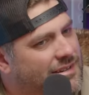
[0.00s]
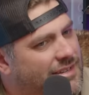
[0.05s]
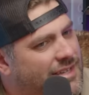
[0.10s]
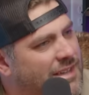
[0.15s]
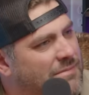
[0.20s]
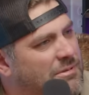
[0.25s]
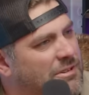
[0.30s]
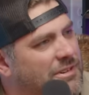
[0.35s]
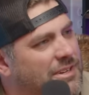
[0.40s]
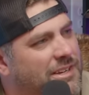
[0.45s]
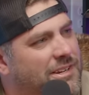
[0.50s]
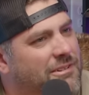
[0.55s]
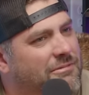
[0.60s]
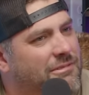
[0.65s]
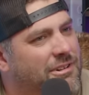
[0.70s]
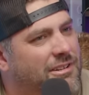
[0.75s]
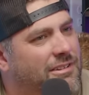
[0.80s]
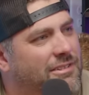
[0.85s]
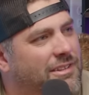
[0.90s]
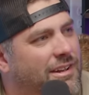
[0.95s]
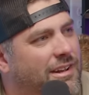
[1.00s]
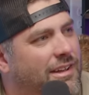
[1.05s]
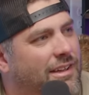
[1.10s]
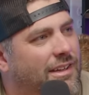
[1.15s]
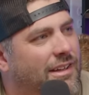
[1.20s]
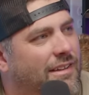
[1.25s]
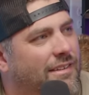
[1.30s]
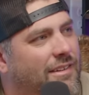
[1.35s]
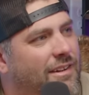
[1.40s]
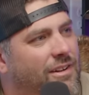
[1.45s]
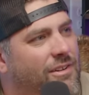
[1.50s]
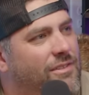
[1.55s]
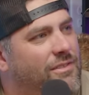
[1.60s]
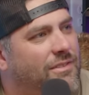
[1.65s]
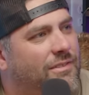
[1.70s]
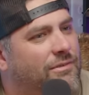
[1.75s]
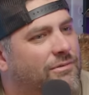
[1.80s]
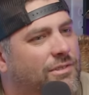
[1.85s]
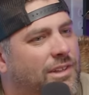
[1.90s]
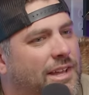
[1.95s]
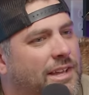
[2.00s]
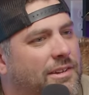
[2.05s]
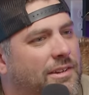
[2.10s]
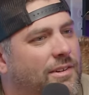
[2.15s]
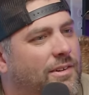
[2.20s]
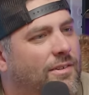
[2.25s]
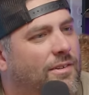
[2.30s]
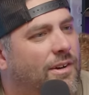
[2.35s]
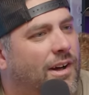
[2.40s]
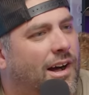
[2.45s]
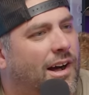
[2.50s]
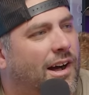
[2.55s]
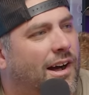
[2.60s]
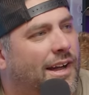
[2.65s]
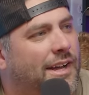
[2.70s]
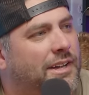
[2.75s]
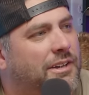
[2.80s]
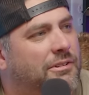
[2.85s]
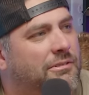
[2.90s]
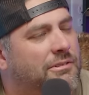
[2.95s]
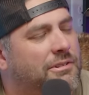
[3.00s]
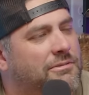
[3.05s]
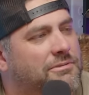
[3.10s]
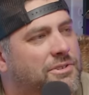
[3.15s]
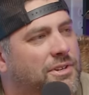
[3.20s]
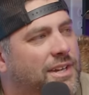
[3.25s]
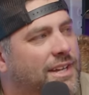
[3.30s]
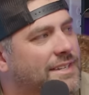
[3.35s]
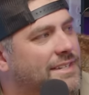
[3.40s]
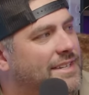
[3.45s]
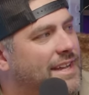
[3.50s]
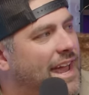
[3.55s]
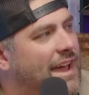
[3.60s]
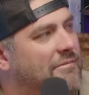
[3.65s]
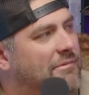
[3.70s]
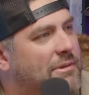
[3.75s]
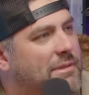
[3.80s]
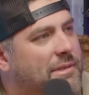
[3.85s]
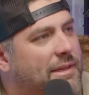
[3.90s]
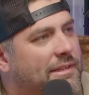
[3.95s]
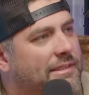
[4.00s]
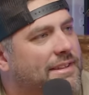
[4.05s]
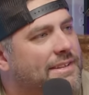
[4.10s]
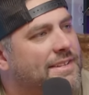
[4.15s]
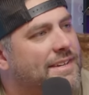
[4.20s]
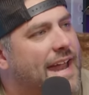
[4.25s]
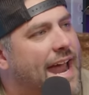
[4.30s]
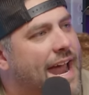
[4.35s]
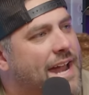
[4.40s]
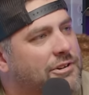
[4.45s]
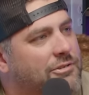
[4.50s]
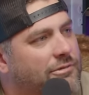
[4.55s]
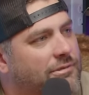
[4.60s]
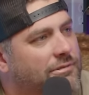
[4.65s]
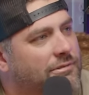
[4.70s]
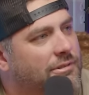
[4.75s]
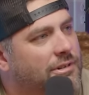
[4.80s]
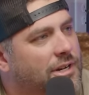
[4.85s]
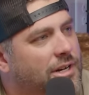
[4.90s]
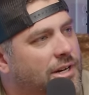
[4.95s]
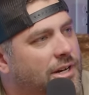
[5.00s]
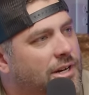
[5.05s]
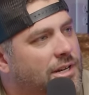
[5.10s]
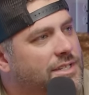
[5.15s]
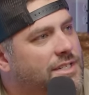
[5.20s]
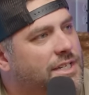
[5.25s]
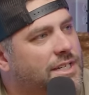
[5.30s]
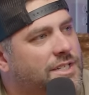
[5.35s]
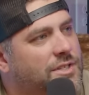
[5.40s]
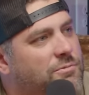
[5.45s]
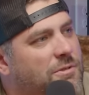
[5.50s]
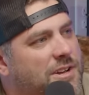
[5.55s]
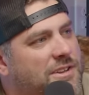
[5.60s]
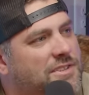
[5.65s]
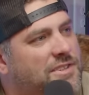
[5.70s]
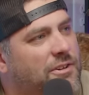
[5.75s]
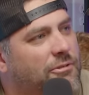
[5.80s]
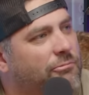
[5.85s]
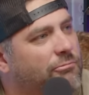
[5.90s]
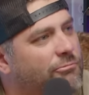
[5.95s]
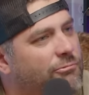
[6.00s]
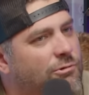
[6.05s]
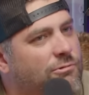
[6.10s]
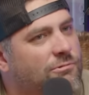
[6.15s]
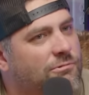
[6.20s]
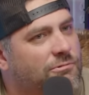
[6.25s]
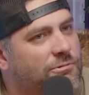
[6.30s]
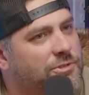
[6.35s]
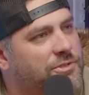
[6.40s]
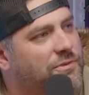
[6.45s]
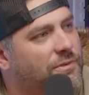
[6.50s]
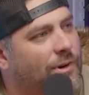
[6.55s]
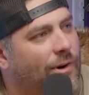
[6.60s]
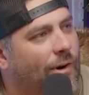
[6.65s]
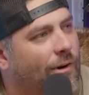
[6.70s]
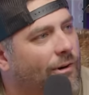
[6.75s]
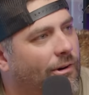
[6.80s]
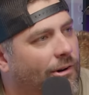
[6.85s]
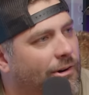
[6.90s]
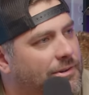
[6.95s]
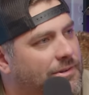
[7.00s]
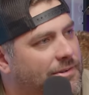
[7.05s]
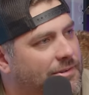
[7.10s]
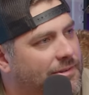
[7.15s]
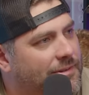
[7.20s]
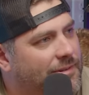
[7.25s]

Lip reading: Yeah, but you know what? Not today. Like, a haiku goes against everything that's natural. Since when is there rules for art?